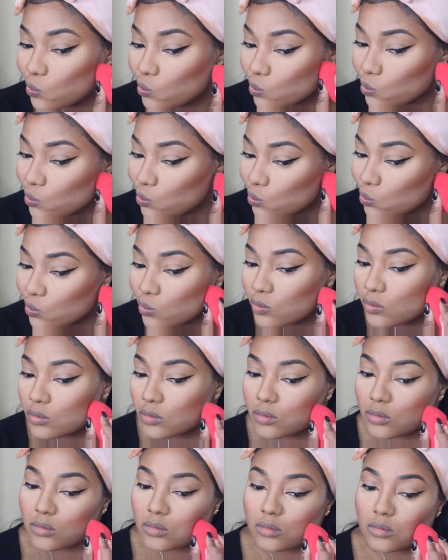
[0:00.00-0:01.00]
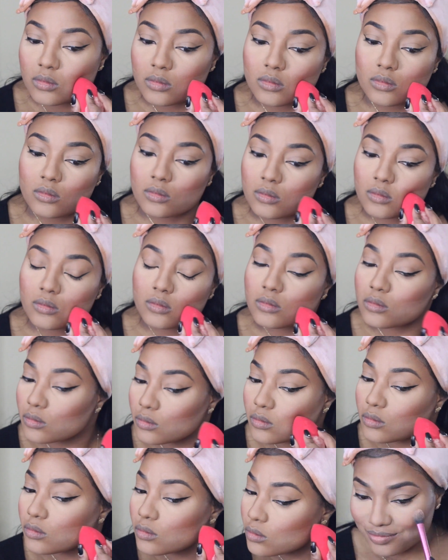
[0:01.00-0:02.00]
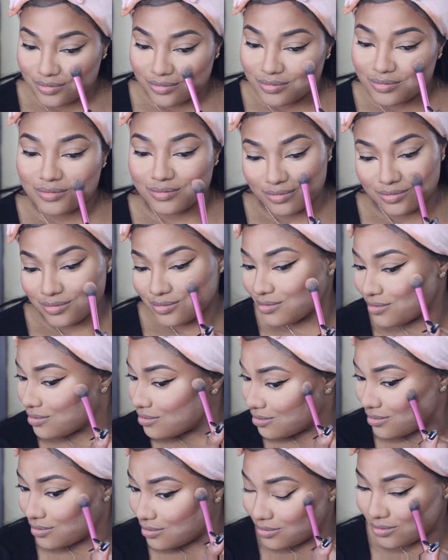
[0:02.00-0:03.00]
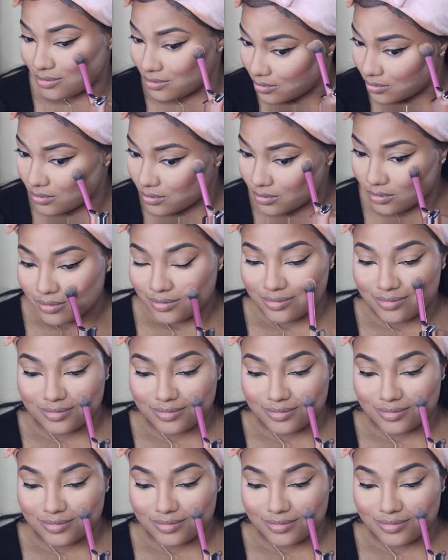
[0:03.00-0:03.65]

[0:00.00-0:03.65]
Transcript: got to go a little extra with the eyeliner. So